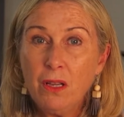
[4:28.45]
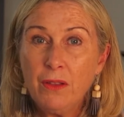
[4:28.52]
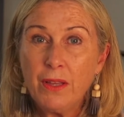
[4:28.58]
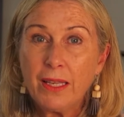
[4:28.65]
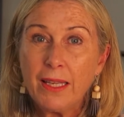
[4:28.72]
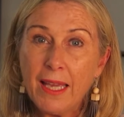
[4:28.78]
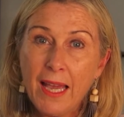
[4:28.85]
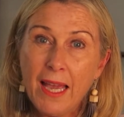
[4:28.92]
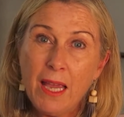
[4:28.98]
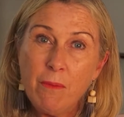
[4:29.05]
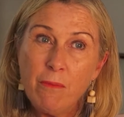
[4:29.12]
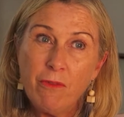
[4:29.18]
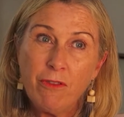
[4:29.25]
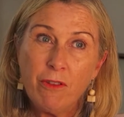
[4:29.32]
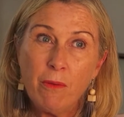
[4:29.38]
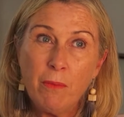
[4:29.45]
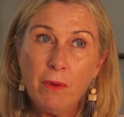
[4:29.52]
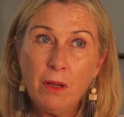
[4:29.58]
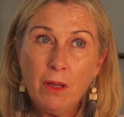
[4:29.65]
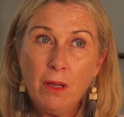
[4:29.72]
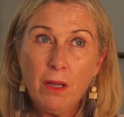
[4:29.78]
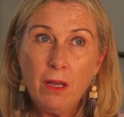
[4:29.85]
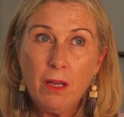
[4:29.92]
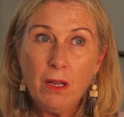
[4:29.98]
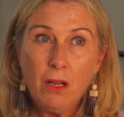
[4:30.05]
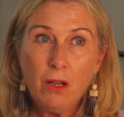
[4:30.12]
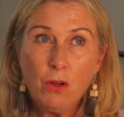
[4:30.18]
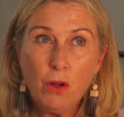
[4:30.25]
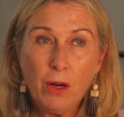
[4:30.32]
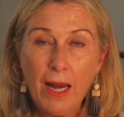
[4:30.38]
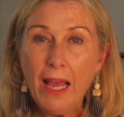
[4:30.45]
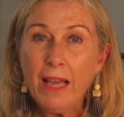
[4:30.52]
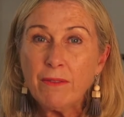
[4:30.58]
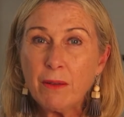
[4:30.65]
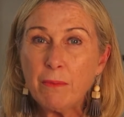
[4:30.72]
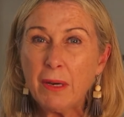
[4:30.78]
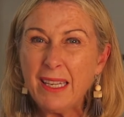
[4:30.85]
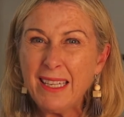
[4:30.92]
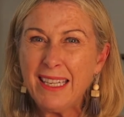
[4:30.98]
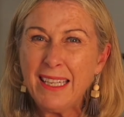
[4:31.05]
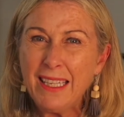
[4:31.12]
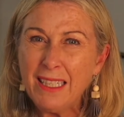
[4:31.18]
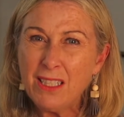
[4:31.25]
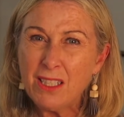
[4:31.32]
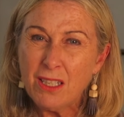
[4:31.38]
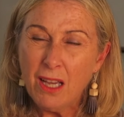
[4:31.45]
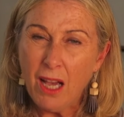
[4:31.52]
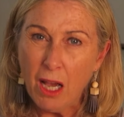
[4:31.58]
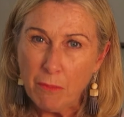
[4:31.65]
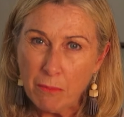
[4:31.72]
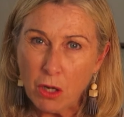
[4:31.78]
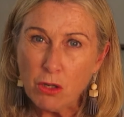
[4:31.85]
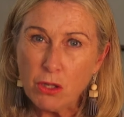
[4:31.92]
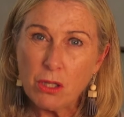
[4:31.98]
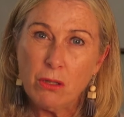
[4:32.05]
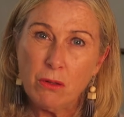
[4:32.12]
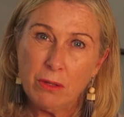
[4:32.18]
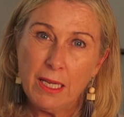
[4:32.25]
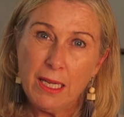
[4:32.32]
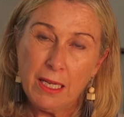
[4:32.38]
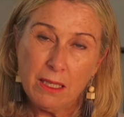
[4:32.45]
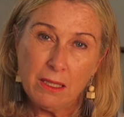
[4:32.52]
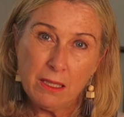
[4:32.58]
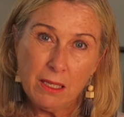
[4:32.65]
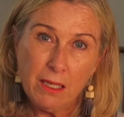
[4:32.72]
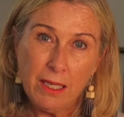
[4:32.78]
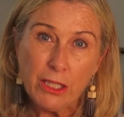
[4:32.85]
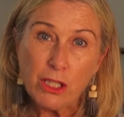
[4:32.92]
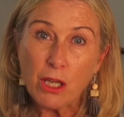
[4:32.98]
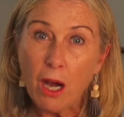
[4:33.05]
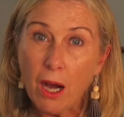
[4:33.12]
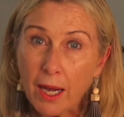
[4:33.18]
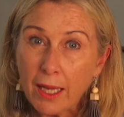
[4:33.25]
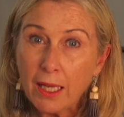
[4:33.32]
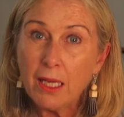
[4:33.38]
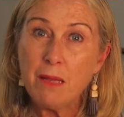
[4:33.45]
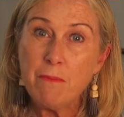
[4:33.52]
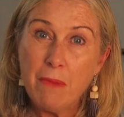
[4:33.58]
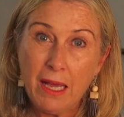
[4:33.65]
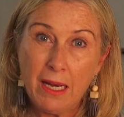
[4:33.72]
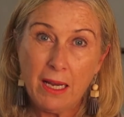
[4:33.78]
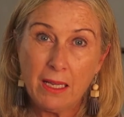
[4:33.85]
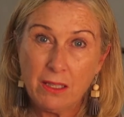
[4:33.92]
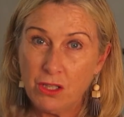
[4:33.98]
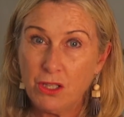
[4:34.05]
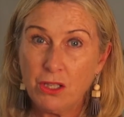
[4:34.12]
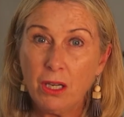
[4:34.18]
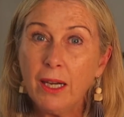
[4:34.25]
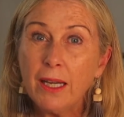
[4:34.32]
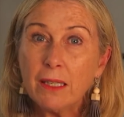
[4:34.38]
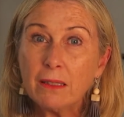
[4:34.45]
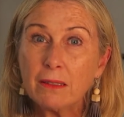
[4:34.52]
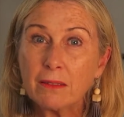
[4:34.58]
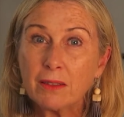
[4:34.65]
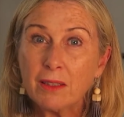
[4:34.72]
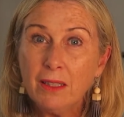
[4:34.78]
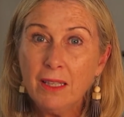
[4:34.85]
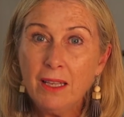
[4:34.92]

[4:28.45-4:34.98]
that came from not having my needs, emotional needs, entirely met as a child.